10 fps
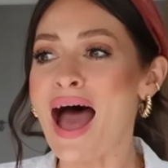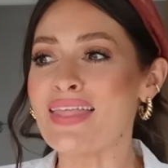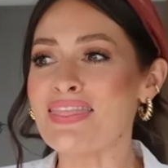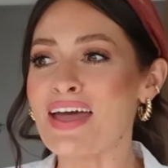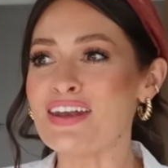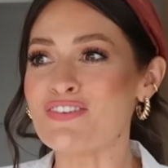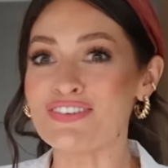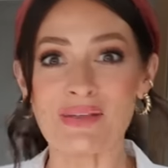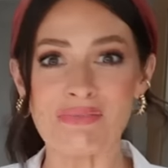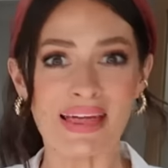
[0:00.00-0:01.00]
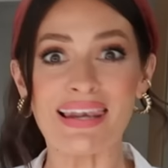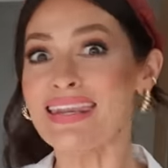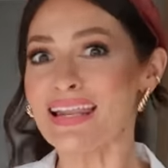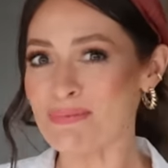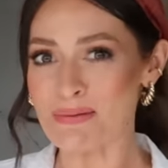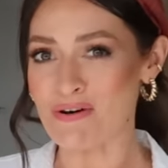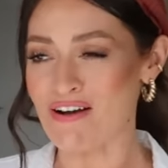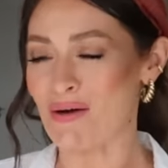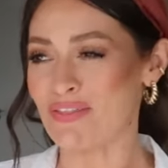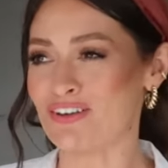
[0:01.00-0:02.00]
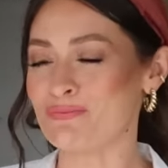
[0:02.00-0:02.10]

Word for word: And then for something a little bit more out there,